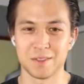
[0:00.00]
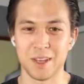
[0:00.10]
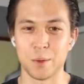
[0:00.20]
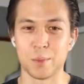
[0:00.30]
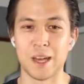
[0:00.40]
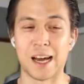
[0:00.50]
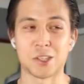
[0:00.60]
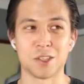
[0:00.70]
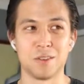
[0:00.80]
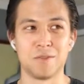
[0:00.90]
And we
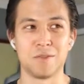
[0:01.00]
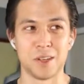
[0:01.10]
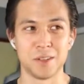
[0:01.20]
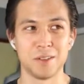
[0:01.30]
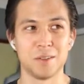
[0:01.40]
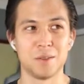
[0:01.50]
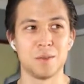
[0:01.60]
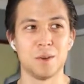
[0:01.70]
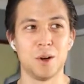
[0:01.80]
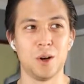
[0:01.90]
actually felt,
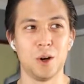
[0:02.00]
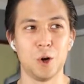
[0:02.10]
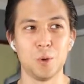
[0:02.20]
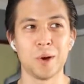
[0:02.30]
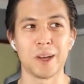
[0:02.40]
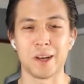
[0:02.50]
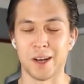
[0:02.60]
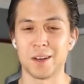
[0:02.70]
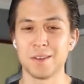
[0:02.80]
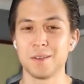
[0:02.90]
oh my God,